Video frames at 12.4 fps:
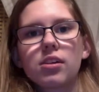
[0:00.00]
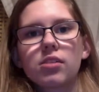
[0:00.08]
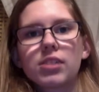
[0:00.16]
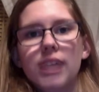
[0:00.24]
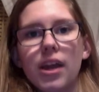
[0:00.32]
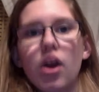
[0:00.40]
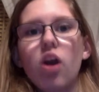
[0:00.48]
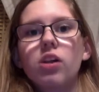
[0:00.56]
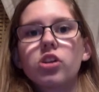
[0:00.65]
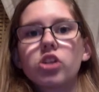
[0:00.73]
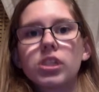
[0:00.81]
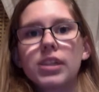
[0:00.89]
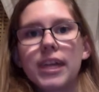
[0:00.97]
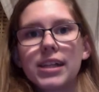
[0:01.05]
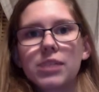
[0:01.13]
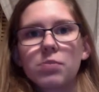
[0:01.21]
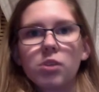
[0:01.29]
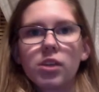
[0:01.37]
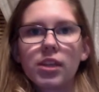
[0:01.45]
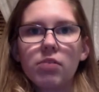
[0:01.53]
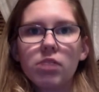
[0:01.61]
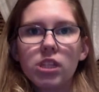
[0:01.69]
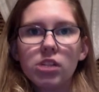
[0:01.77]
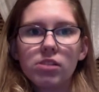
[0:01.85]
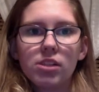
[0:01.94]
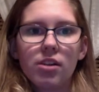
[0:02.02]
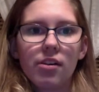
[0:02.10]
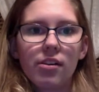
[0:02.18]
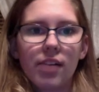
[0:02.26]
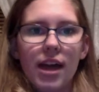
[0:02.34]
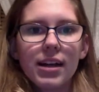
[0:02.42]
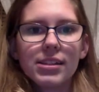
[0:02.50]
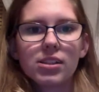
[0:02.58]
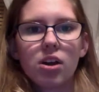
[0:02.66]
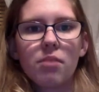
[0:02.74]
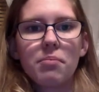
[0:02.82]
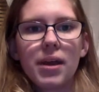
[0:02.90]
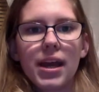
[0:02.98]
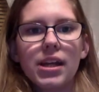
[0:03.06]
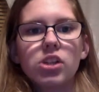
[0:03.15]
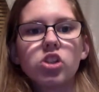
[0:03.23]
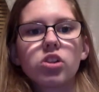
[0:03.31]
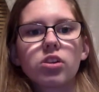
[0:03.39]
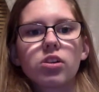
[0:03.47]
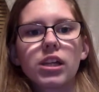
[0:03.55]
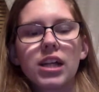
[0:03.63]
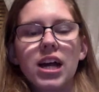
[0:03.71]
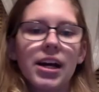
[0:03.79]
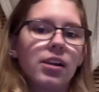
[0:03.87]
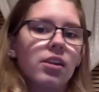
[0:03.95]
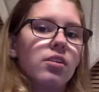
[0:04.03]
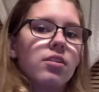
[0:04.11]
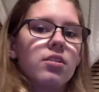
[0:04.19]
psychology textbook that we use in our class on page 39.